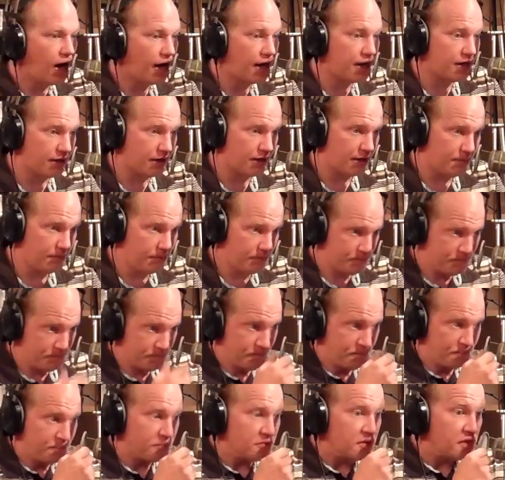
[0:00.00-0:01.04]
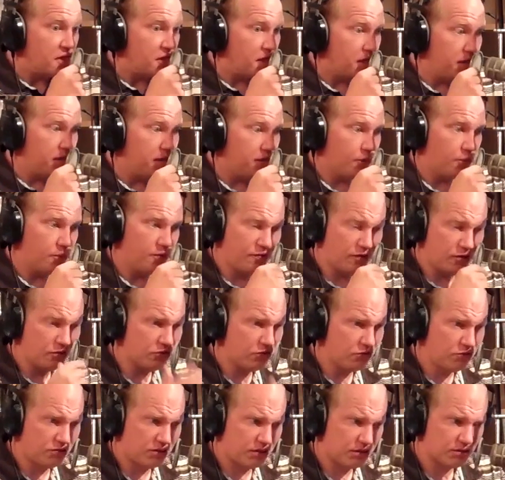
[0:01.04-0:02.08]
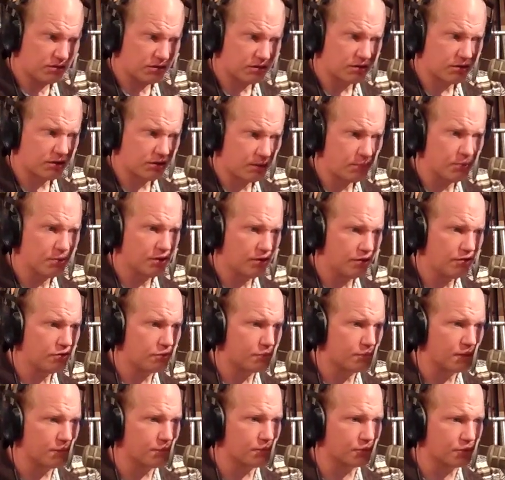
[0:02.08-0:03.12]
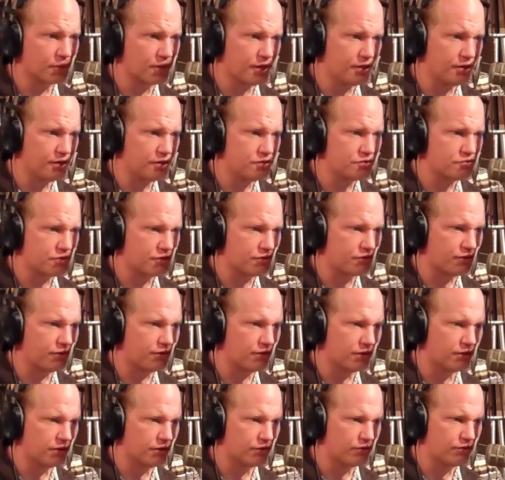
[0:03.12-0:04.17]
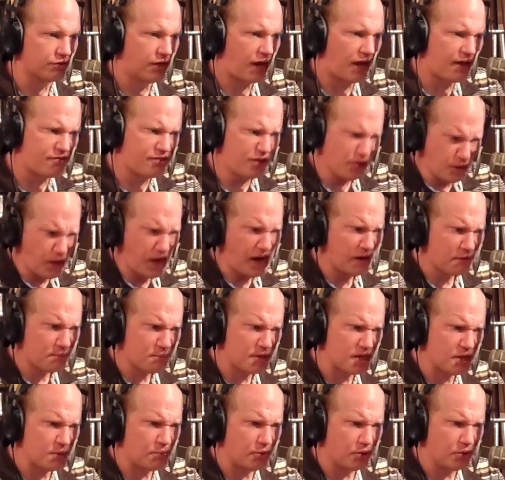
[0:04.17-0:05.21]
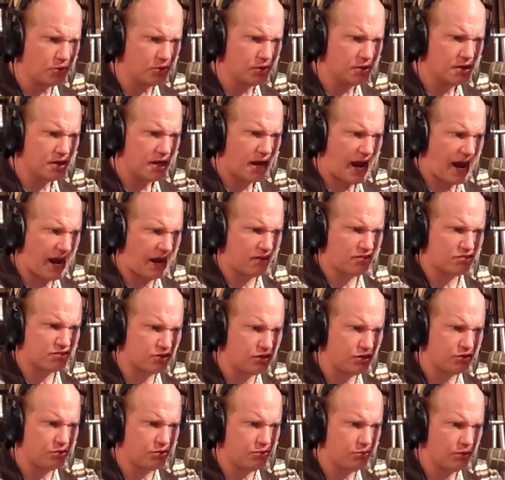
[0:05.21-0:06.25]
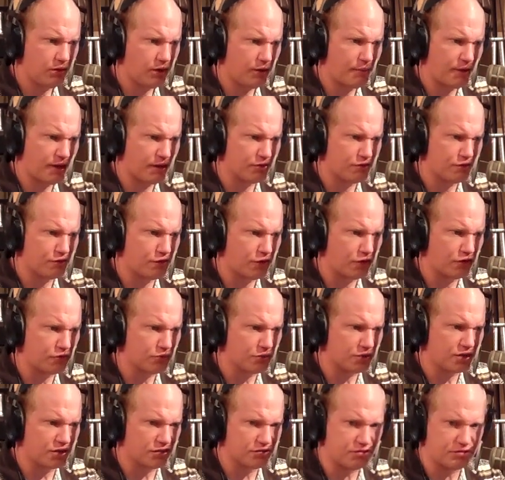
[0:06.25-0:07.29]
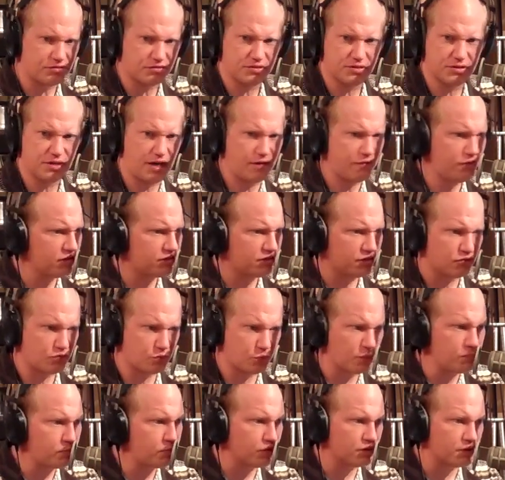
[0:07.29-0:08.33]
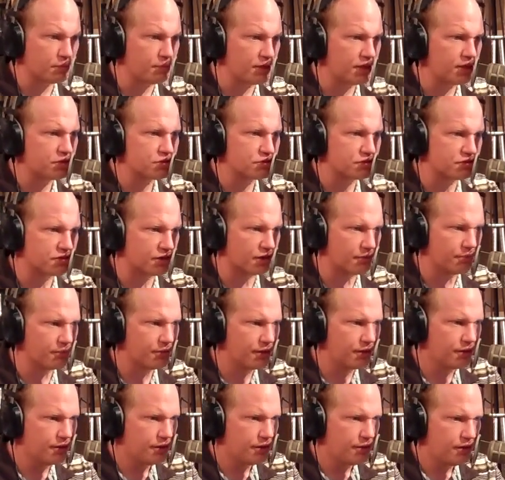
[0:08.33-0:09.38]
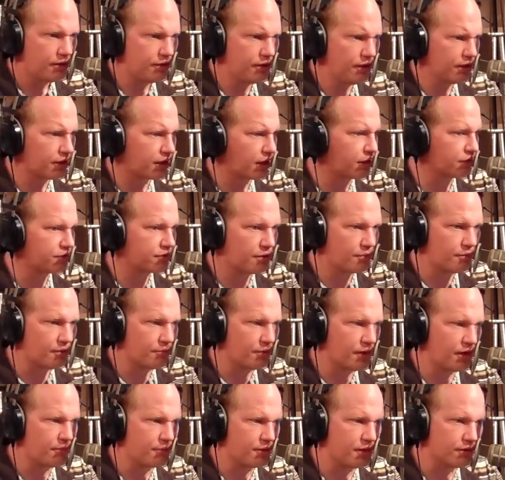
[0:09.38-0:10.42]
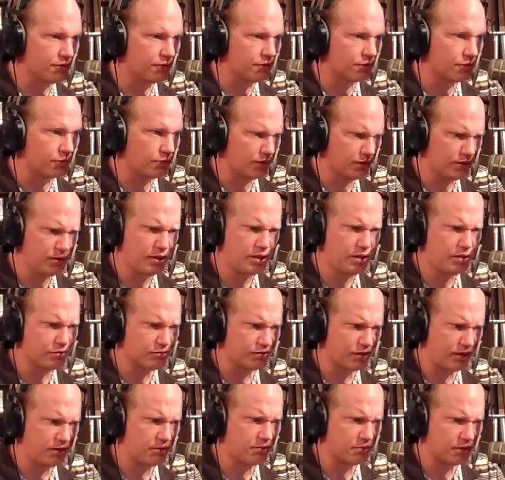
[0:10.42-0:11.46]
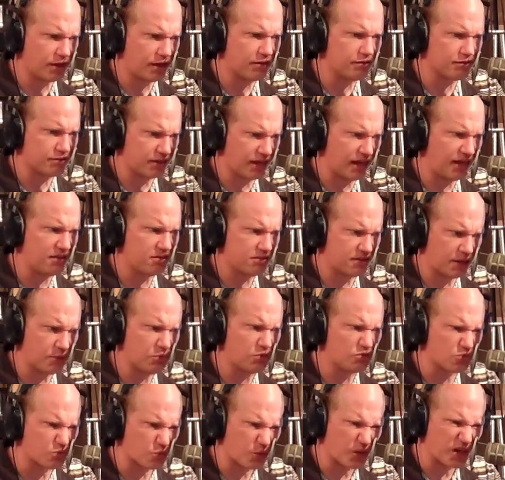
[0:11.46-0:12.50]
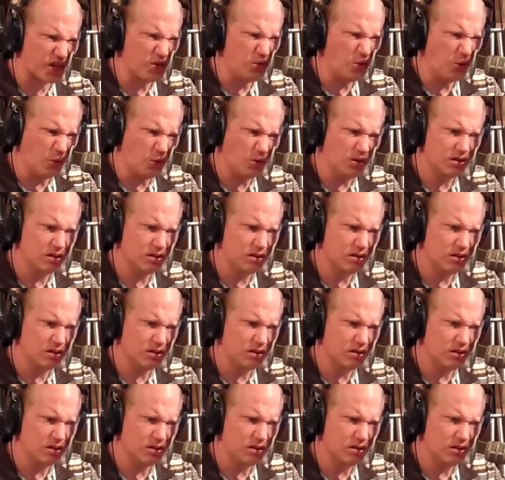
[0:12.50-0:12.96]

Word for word: And uh, we've also seen like a couple other people getting interested in this. Have you had people ask you about the first one? Because ever since we put the pictures up, I get guys coming by me and going, "Really? Is that that that that was real?"